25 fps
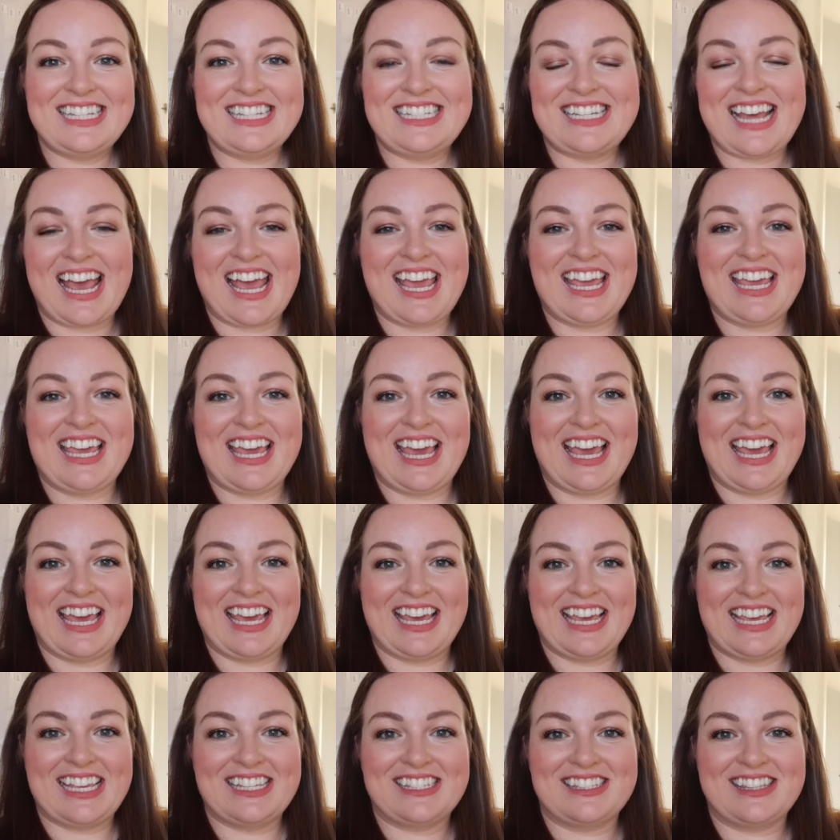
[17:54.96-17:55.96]
Today
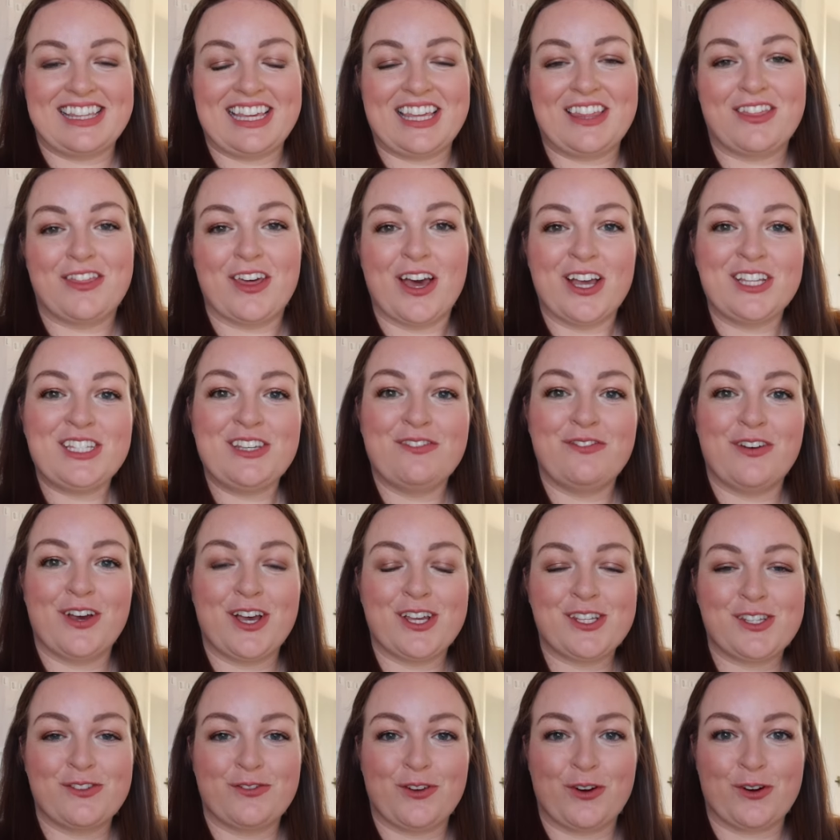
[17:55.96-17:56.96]
is the
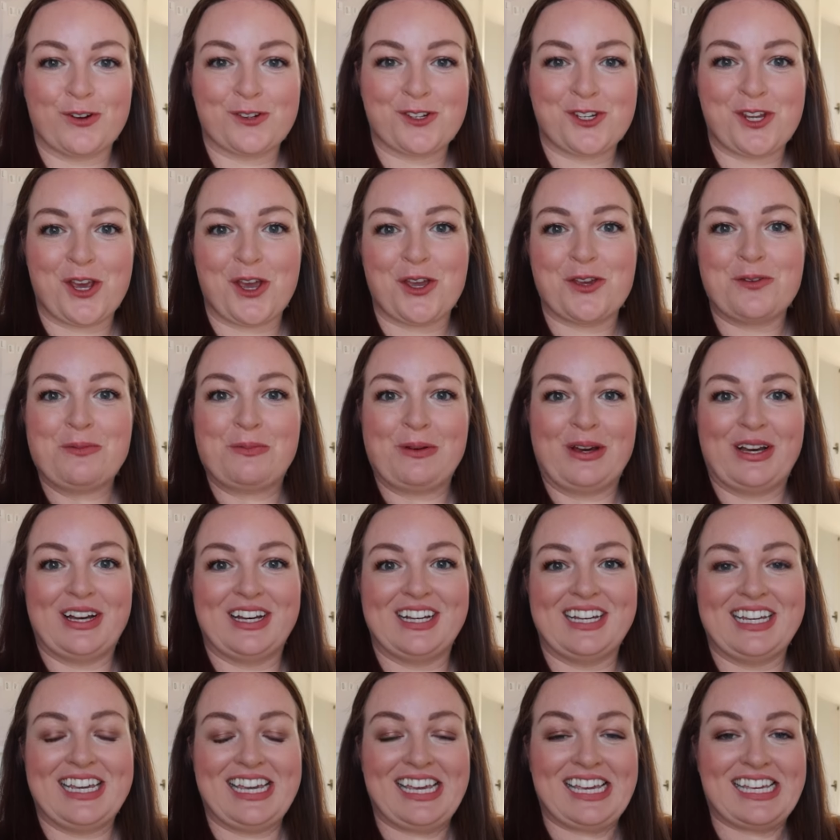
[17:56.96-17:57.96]
31st of
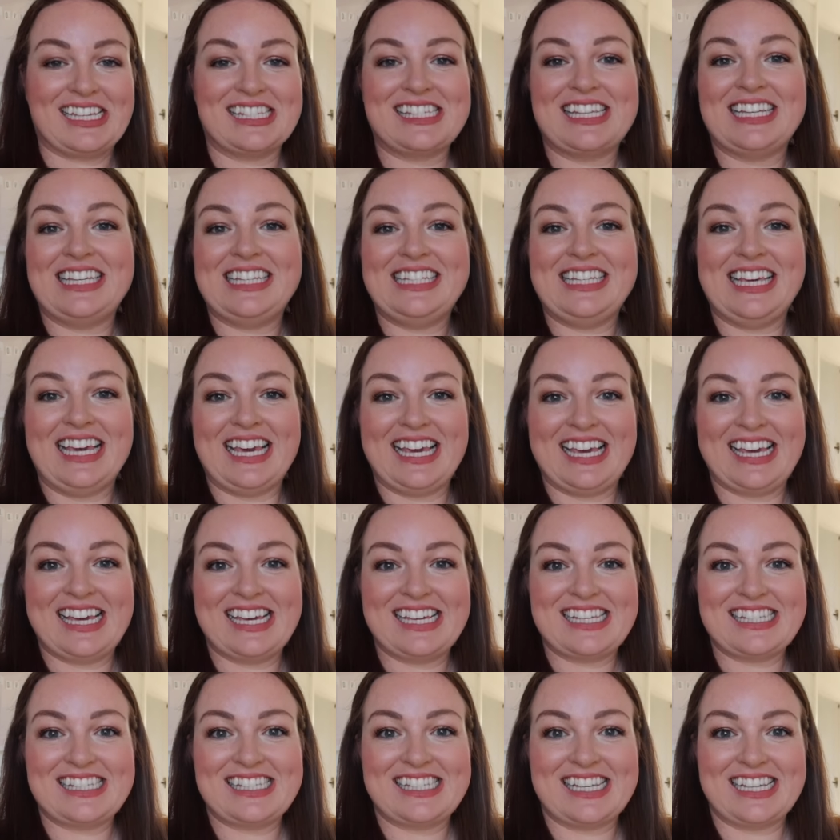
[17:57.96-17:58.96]
October. It is a
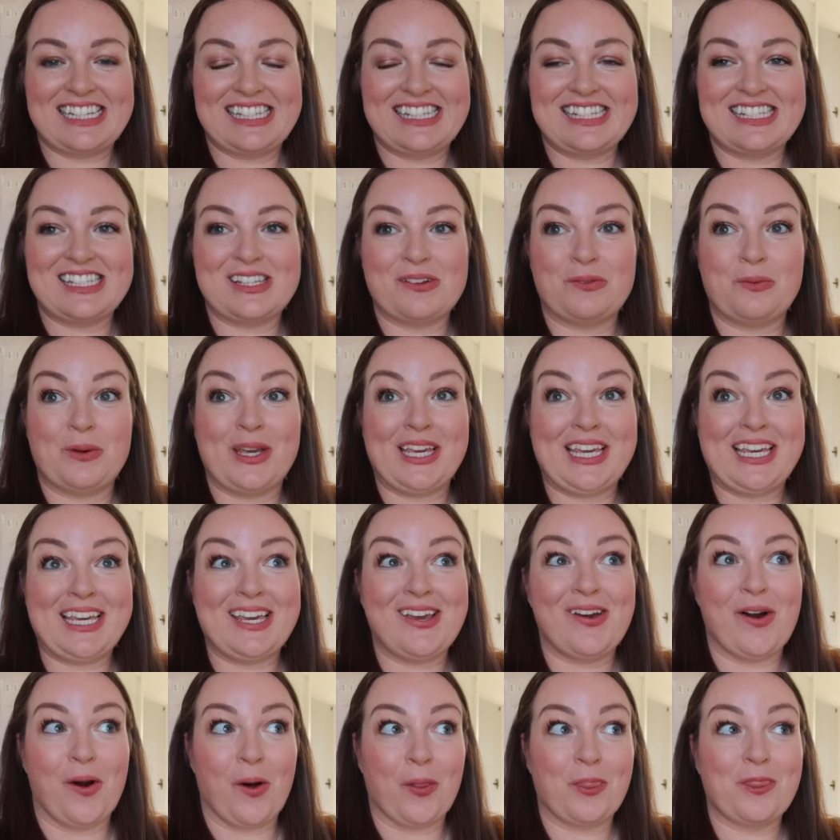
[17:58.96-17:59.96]
year since
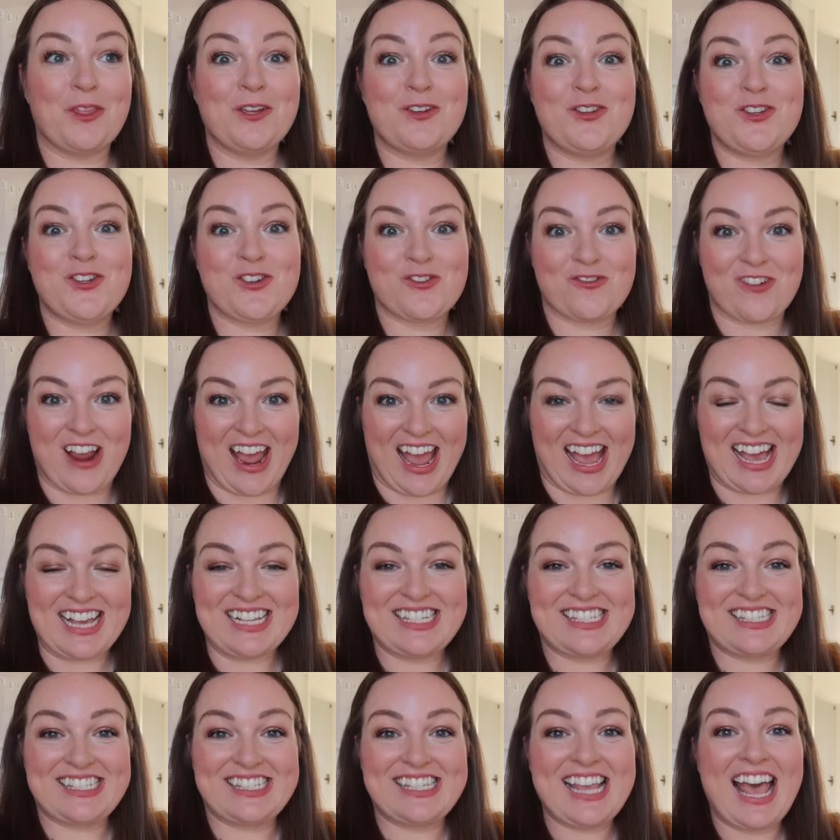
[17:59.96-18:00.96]
we got the
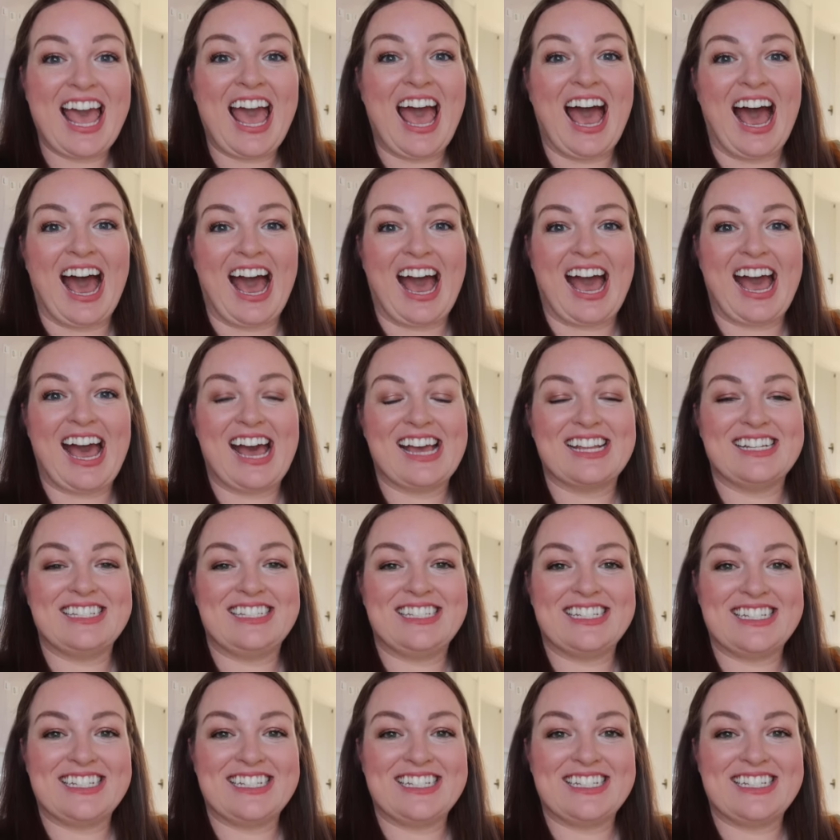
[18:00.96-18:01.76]
dress and